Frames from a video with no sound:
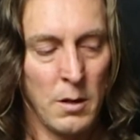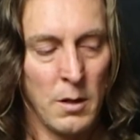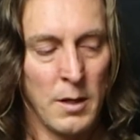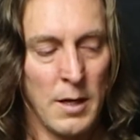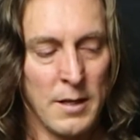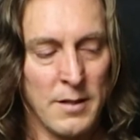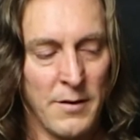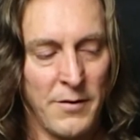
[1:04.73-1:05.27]

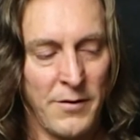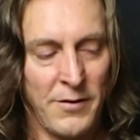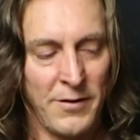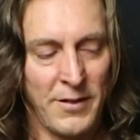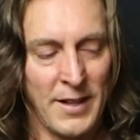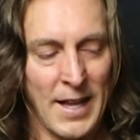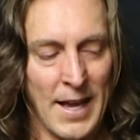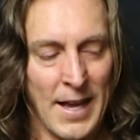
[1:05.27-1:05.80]
that's a
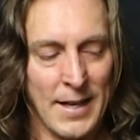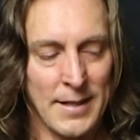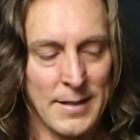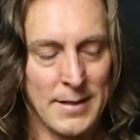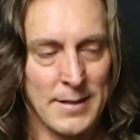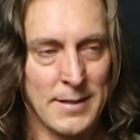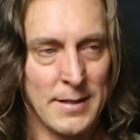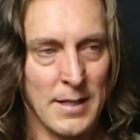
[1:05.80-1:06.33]
flat
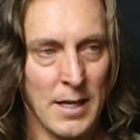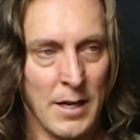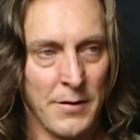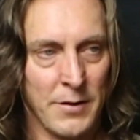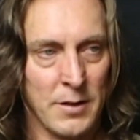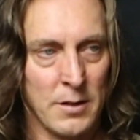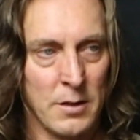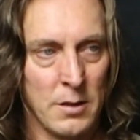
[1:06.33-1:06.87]

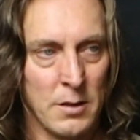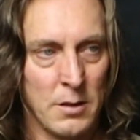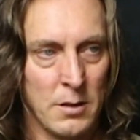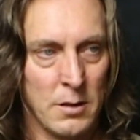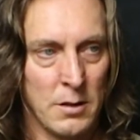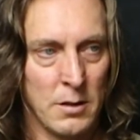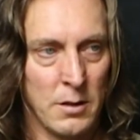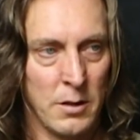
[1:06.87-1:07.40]
7
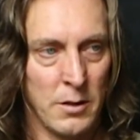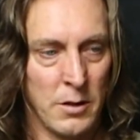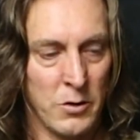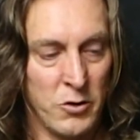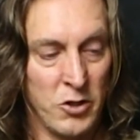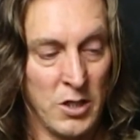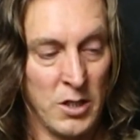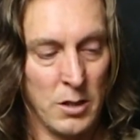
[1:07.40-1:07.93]
of the
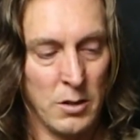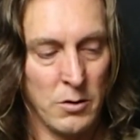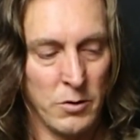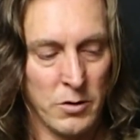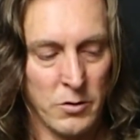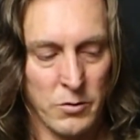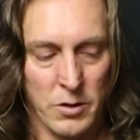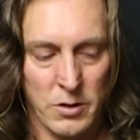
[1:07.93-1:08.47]
G,
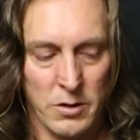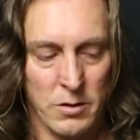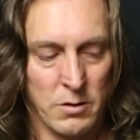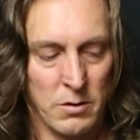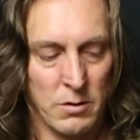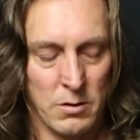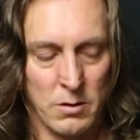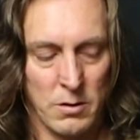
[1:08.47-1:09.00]
which works,
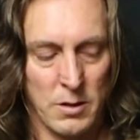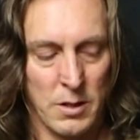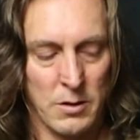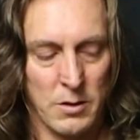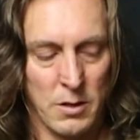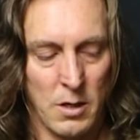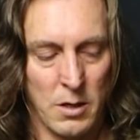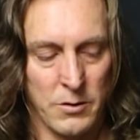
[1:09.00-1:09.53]
sounds
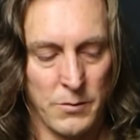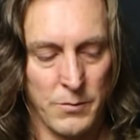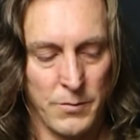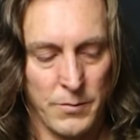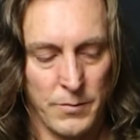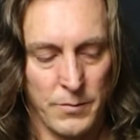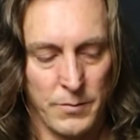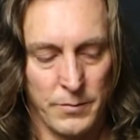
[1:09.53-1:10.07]

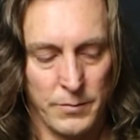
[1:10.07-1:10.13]
awesome.